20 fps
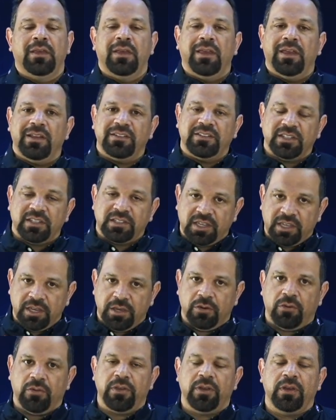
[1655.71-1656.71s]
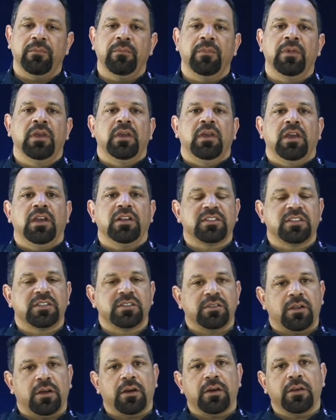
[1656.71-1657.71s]
and to kill them and
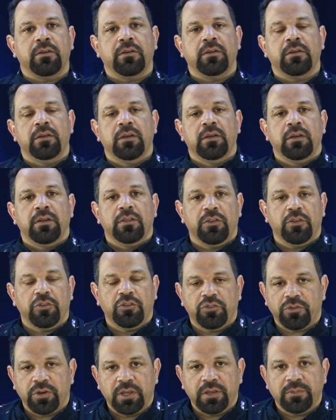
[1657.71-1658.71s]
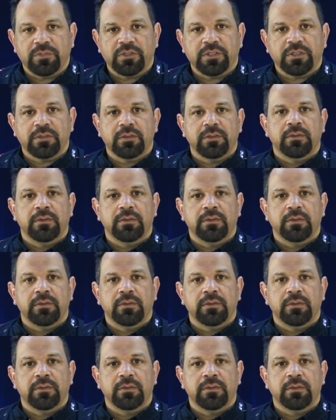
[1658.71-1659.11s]
slaughter their dreams.